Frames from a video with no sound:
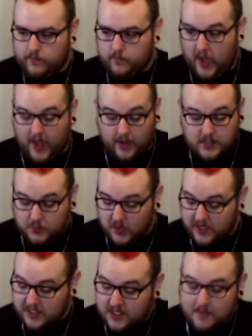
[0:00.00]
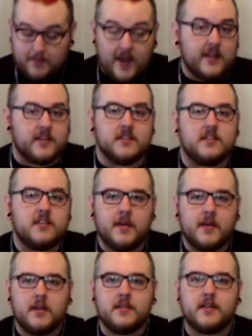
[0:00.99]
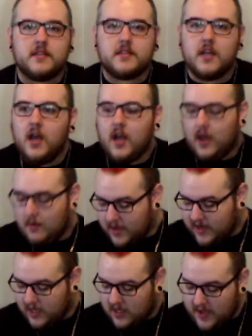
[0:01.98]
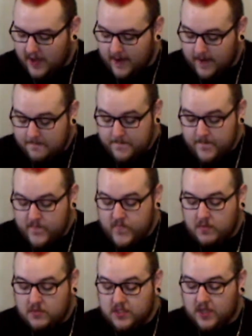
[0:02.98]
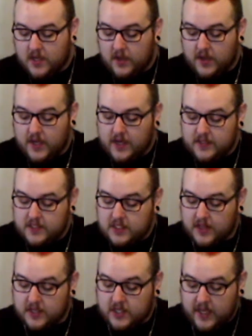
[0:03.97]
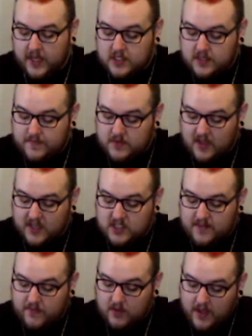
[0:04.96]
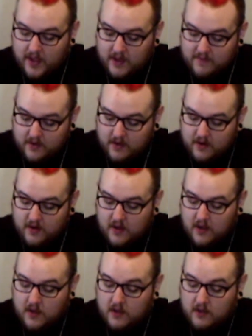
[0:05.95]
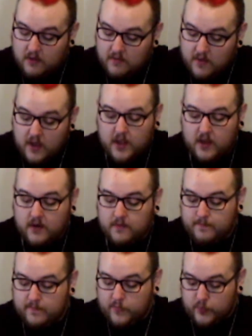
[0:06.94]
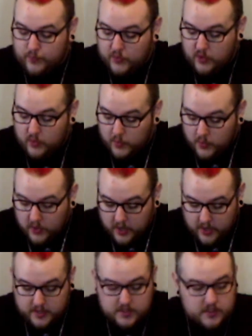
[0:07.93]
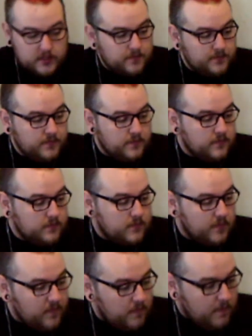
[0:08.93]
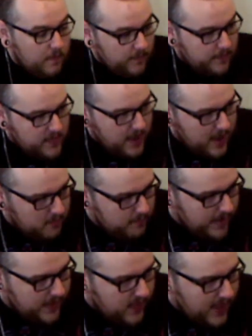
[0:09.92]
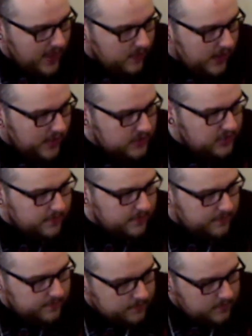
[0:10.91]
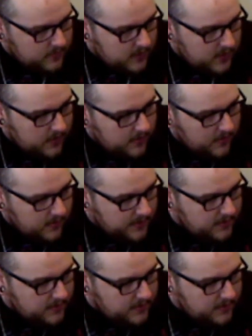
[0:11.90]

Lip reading: I just want to sit back and sip on this. I'm not going to lie. I'm just going to go ahead and say the taste/flavor fucking works. And by that logic, what the hell did I...